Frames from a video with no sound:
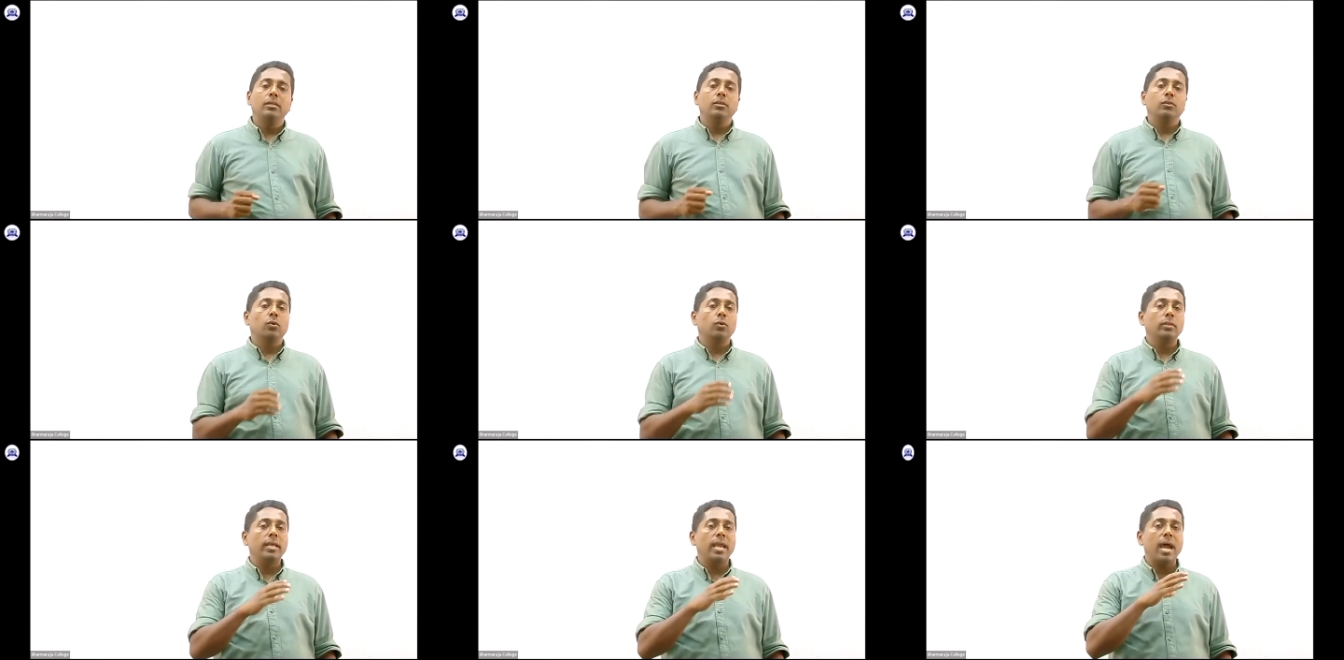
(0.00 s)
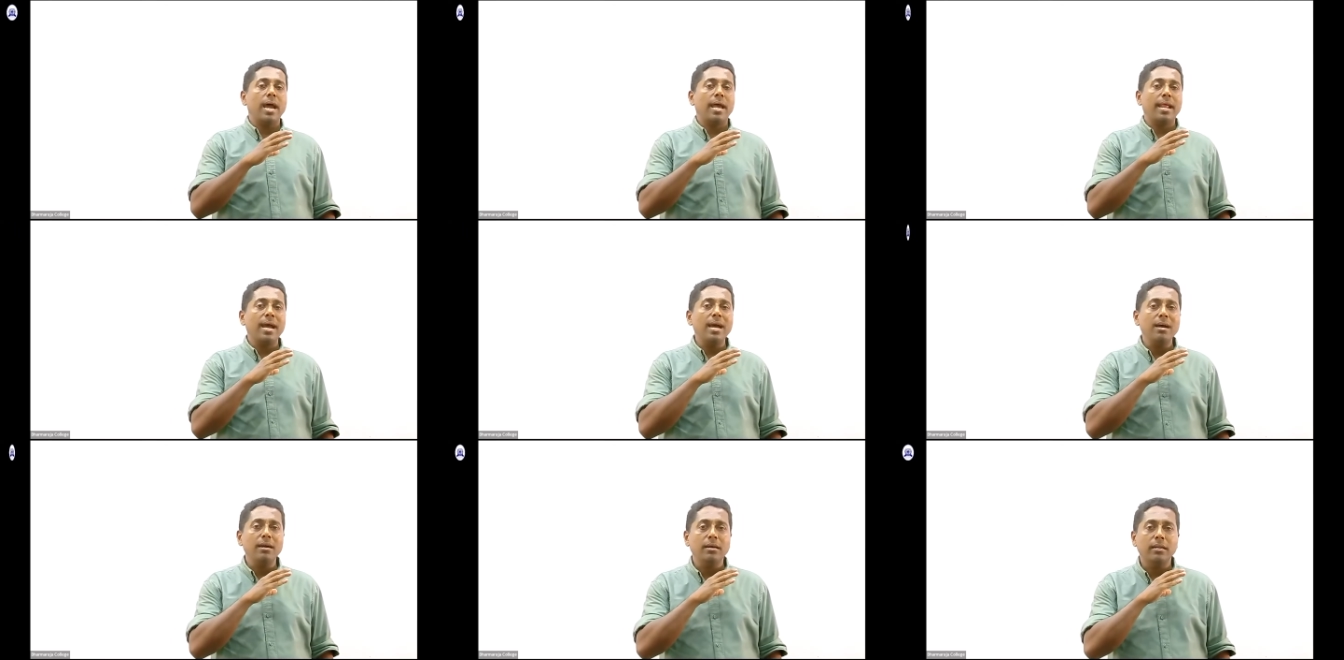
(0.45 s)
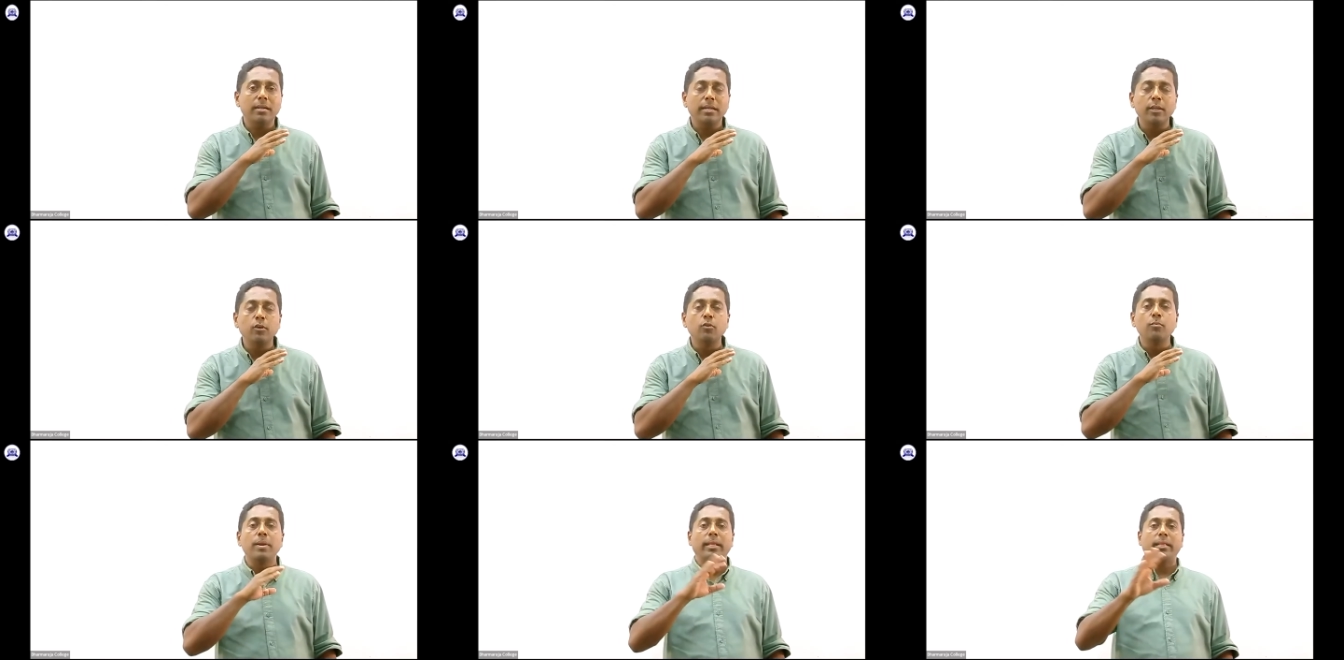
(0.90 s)
So there are
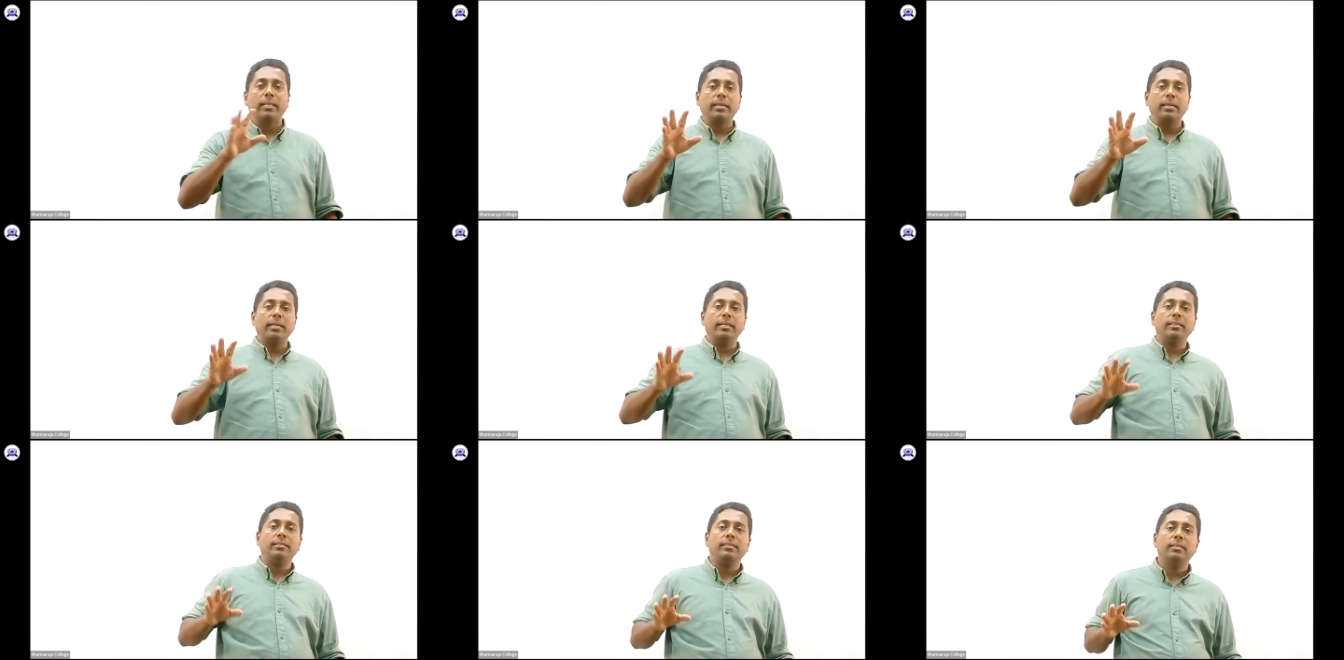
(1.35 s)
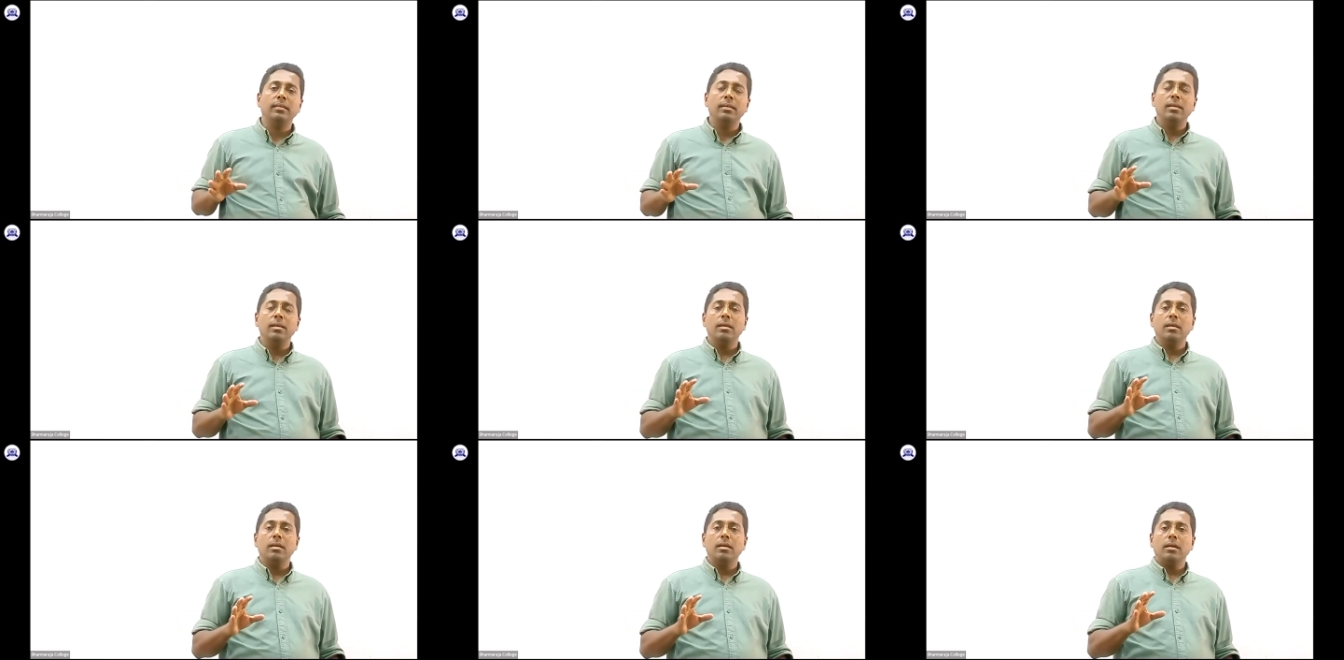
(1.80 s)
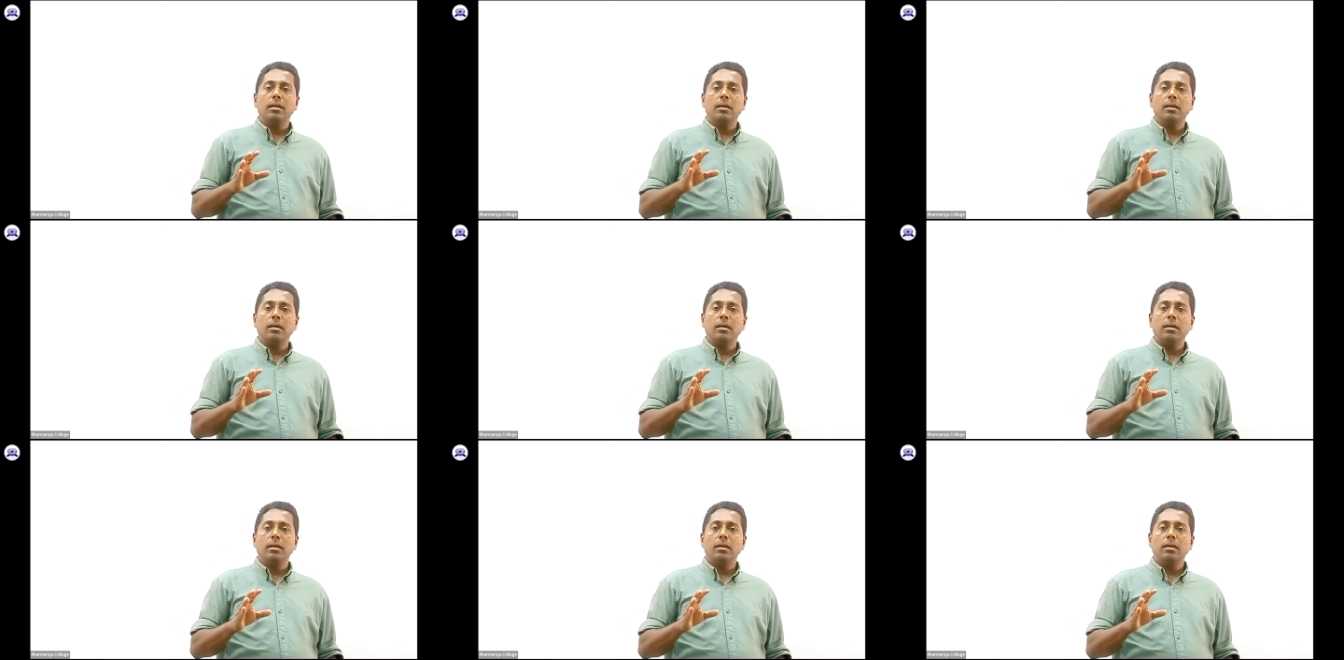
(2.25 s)
new methods.
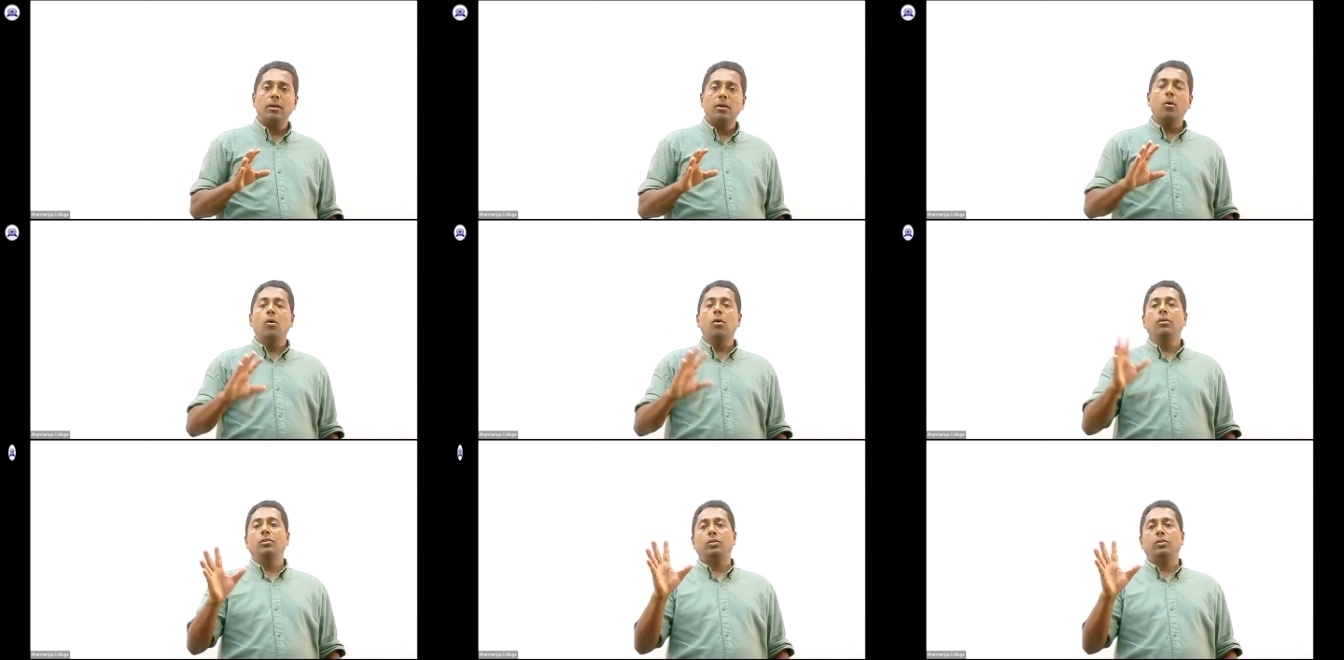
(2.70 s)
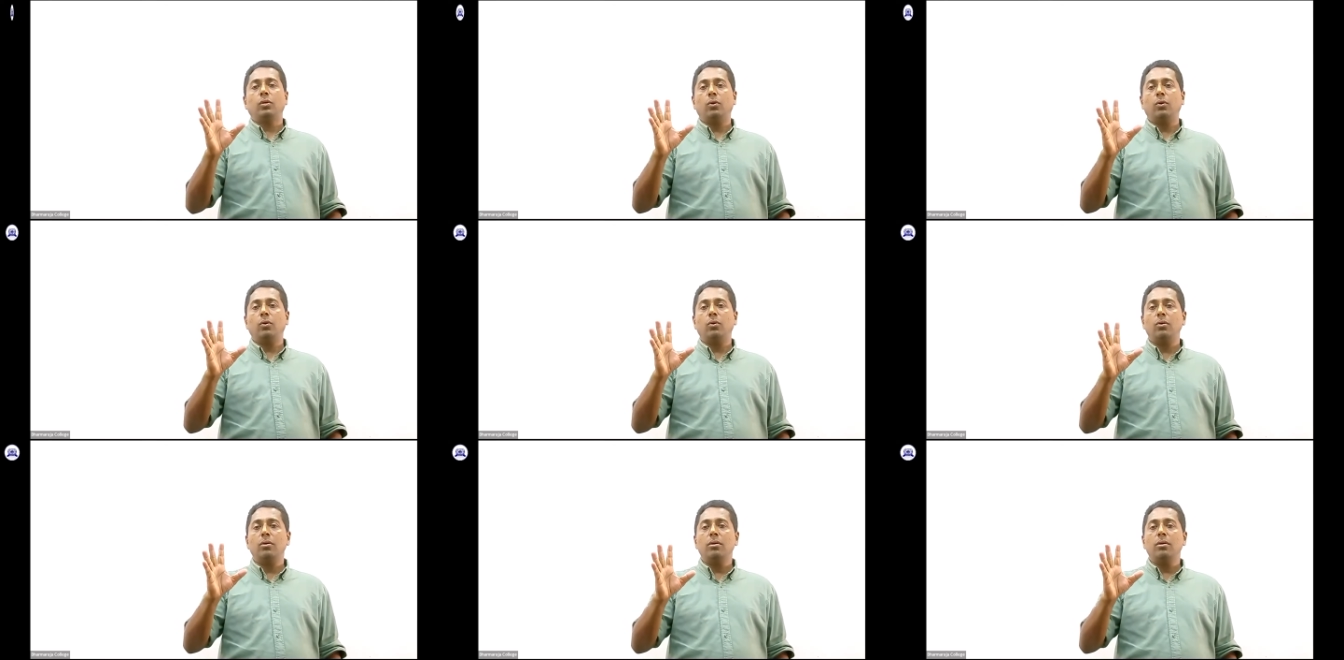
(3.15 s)
Also,